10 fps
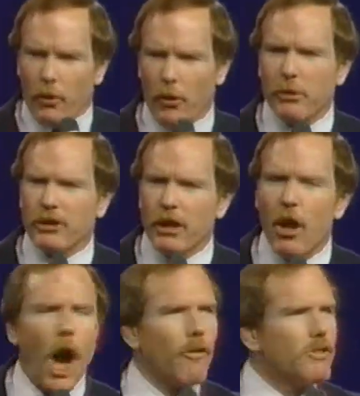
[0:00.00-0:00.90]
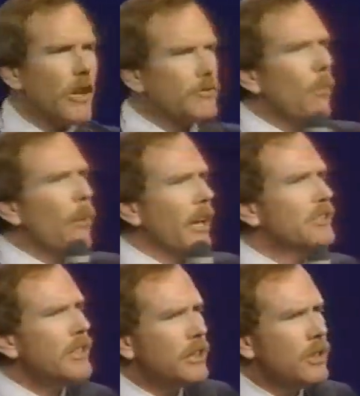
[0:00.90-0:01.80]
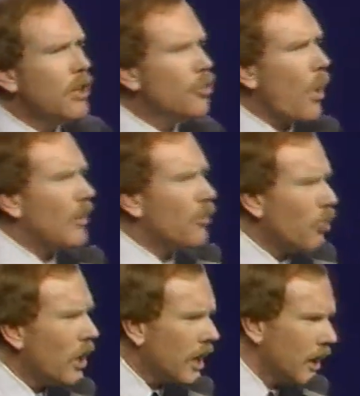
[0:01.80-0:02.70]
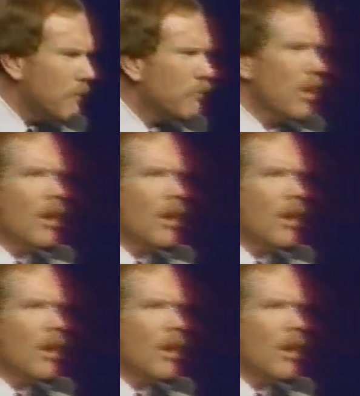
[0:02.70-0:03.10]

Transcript: when there was a little harvest festival, but in 1623